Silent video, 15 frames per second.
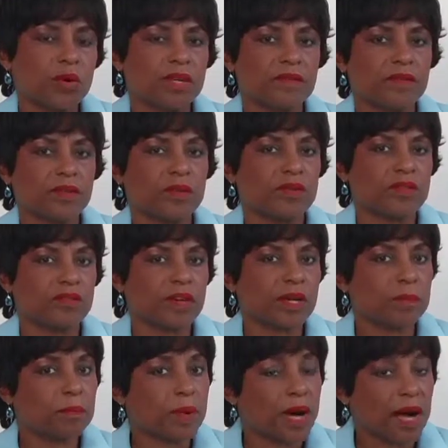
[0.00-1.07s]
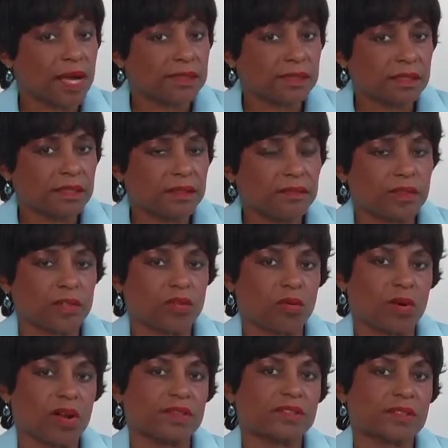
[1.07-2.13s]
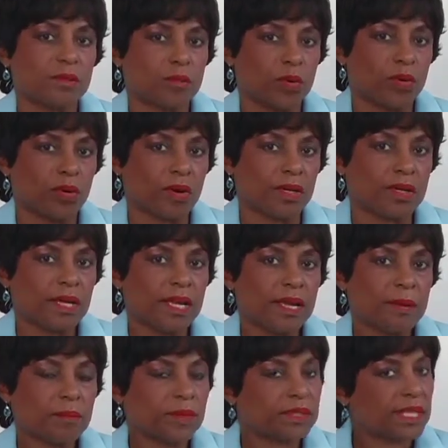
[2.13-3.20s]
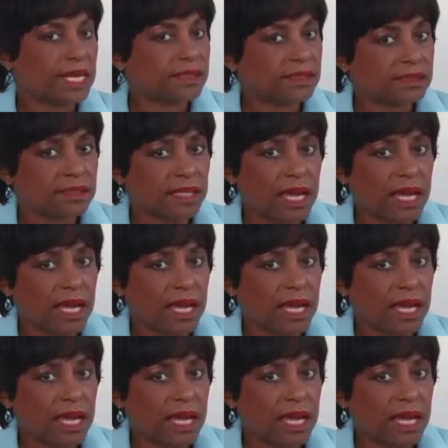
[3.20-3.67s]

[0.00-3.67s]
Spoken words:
point of view is very positive across the board. But that does